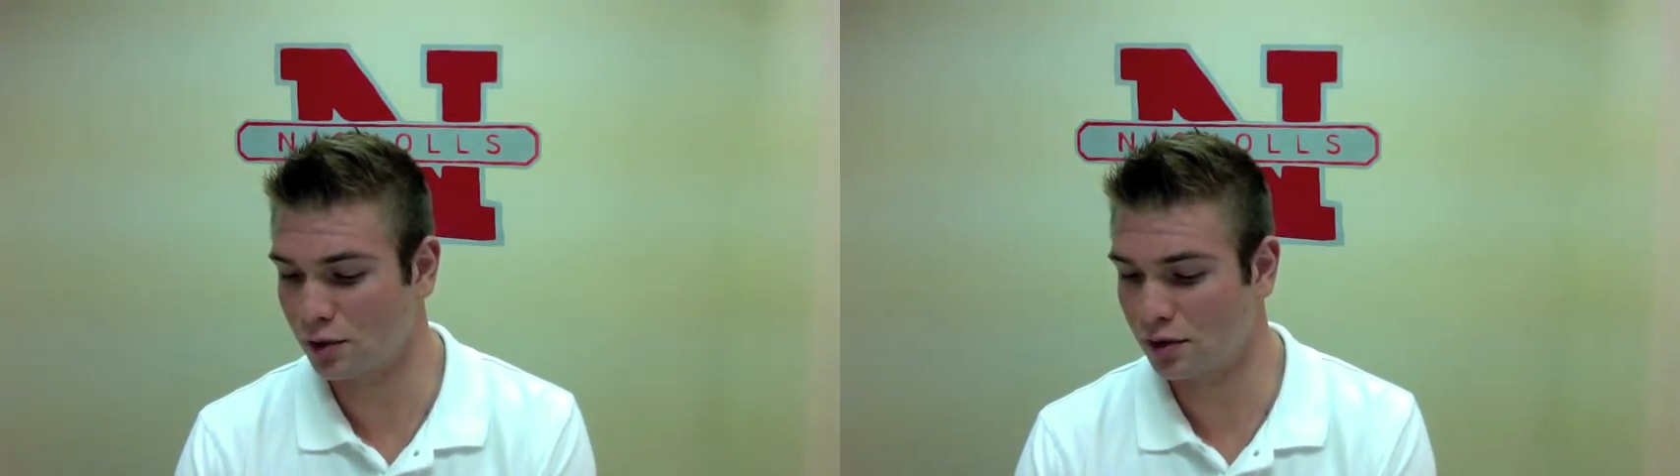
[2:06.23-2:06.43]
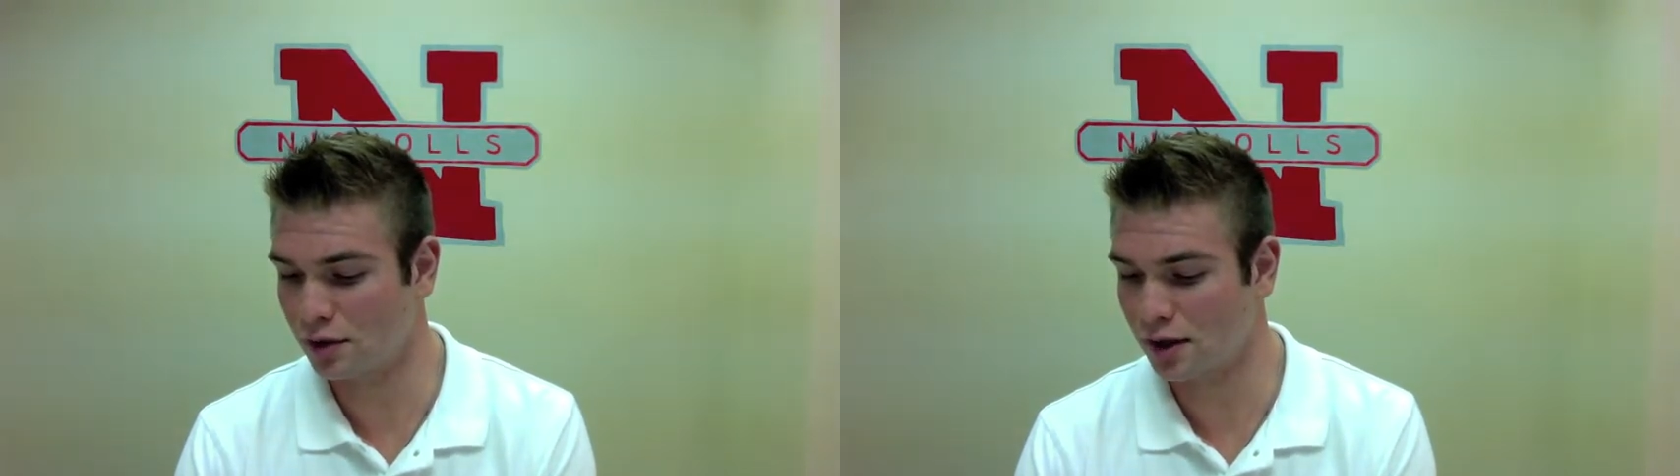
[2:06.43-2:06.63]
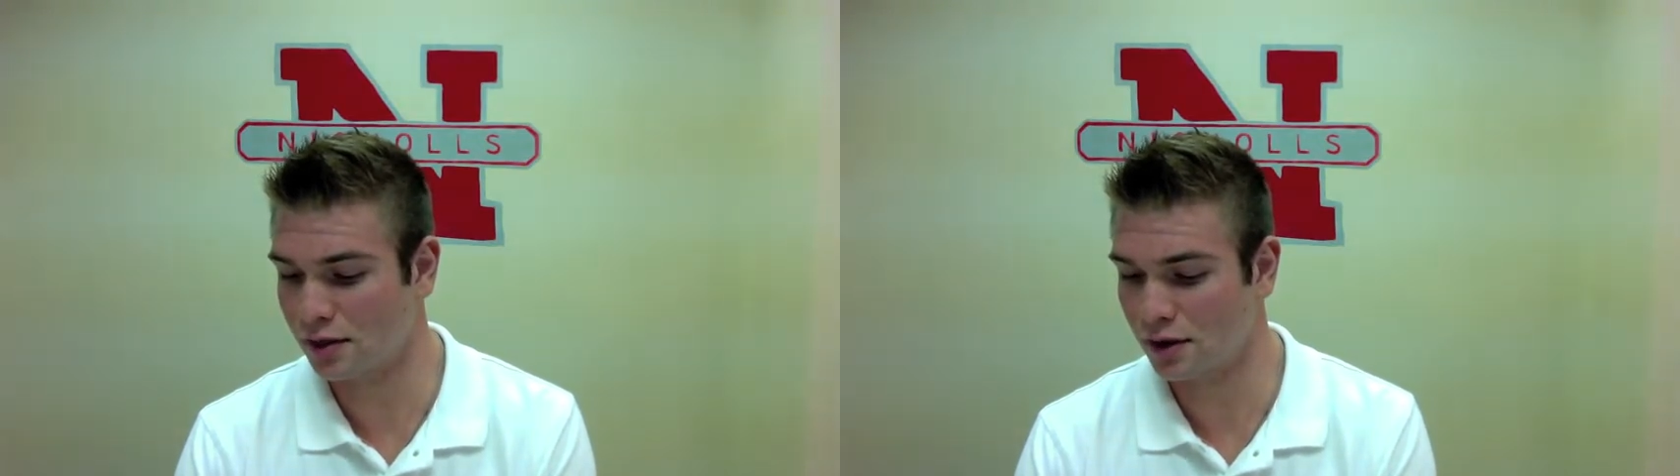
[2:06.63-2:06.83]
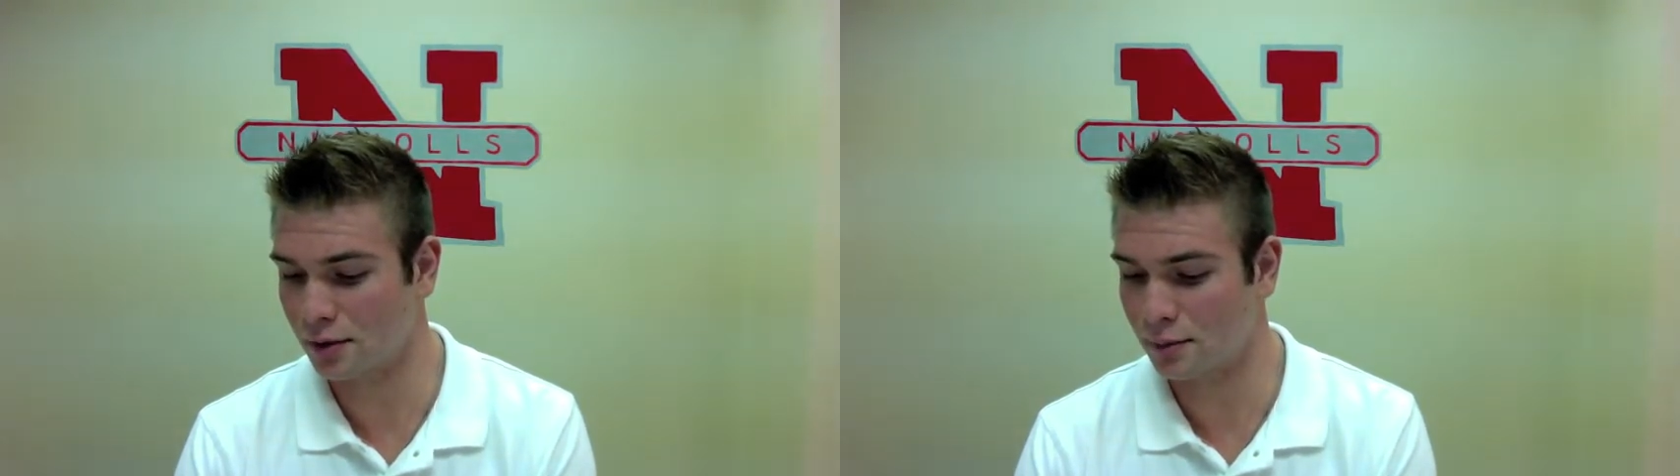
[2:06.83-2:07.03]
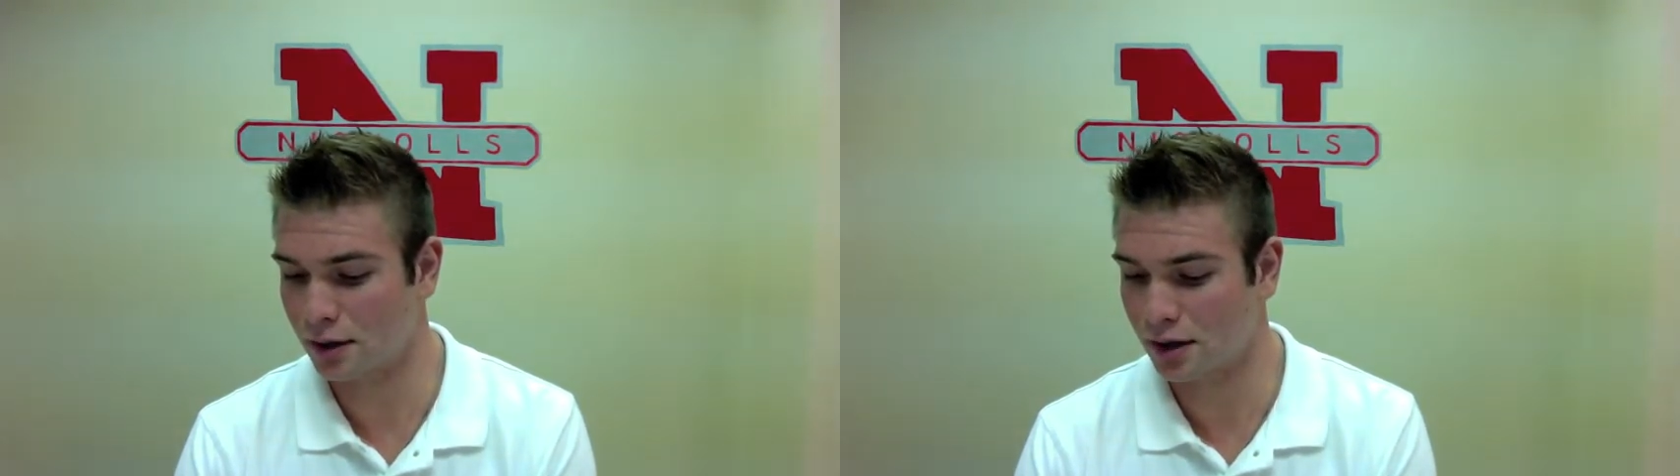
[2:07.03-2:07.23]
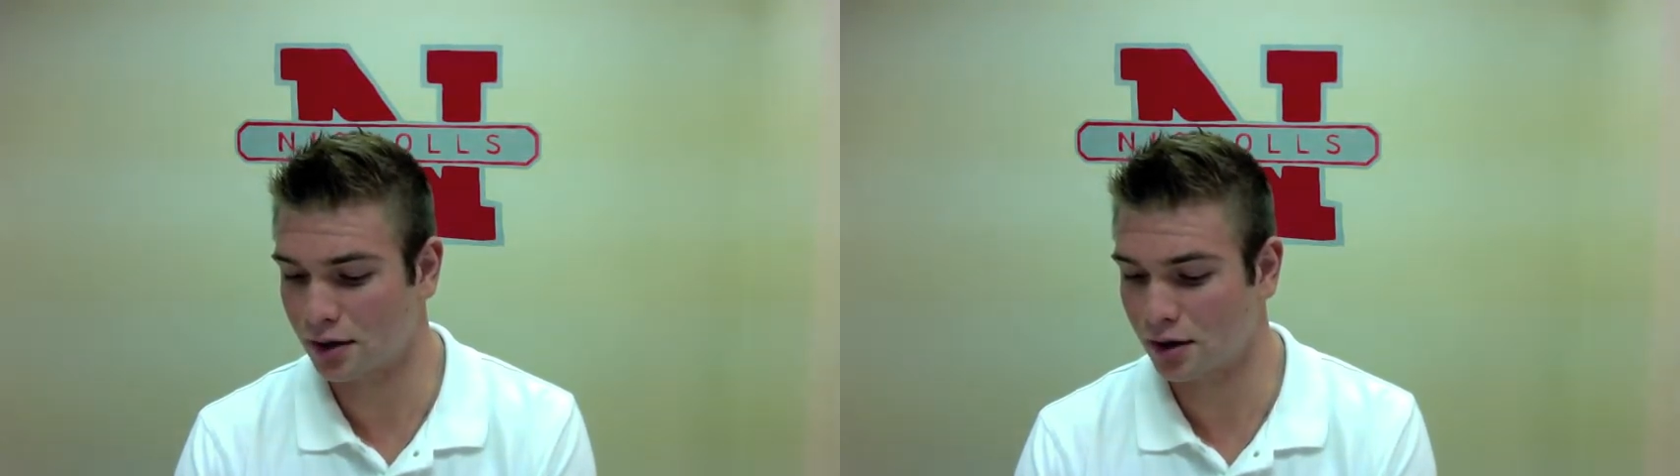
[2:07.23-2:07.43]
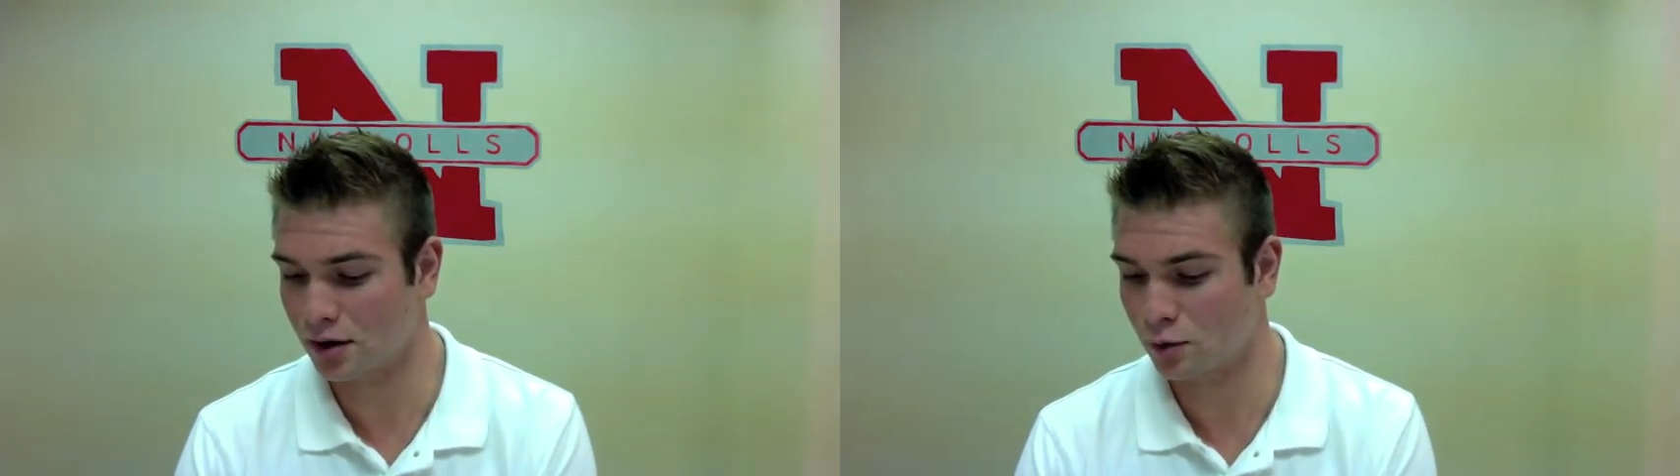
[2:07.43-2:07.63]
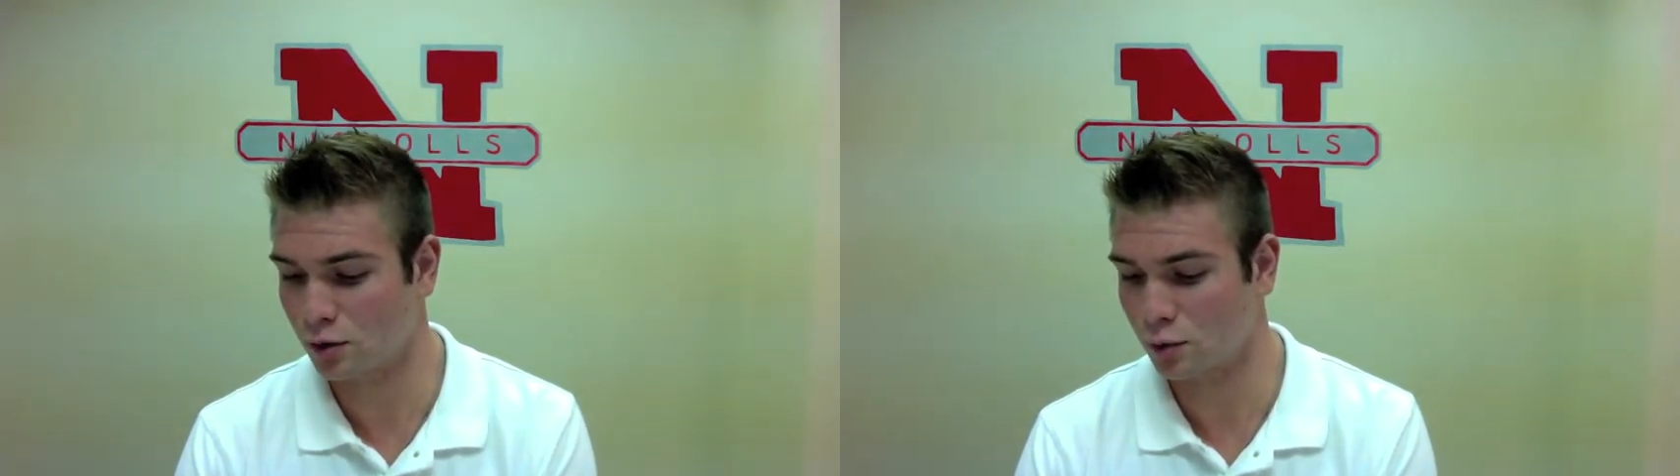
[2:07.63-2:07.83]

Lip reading: a thump, and another one with a